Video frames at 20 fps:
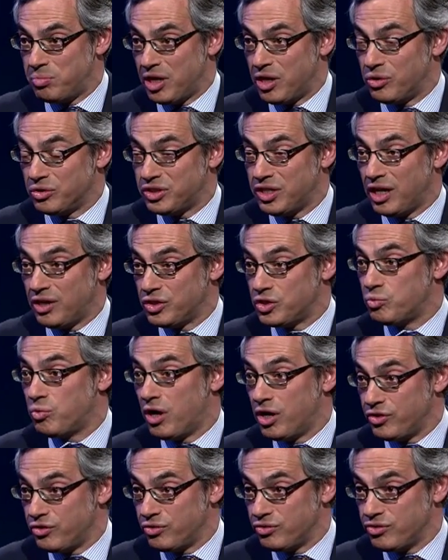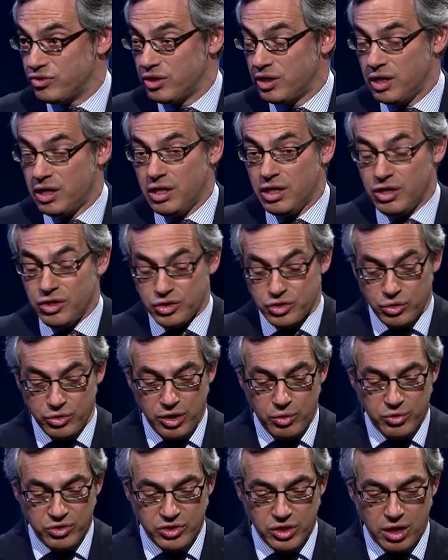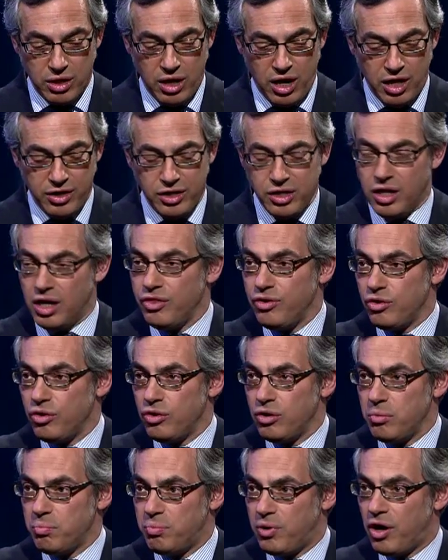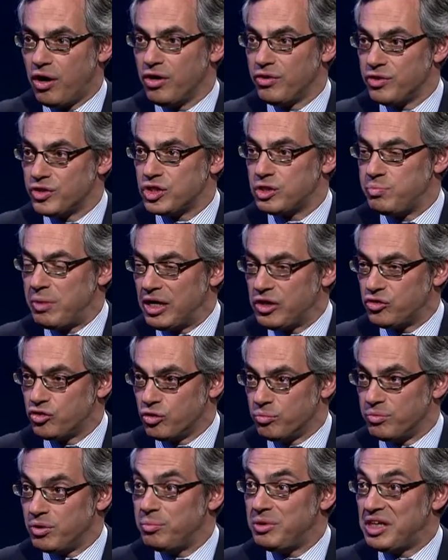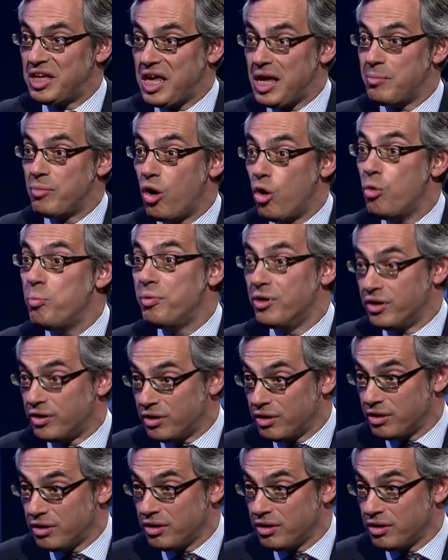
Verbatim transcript: Bell, Telus, Rogers. So there was a, another part of the spectrum that became open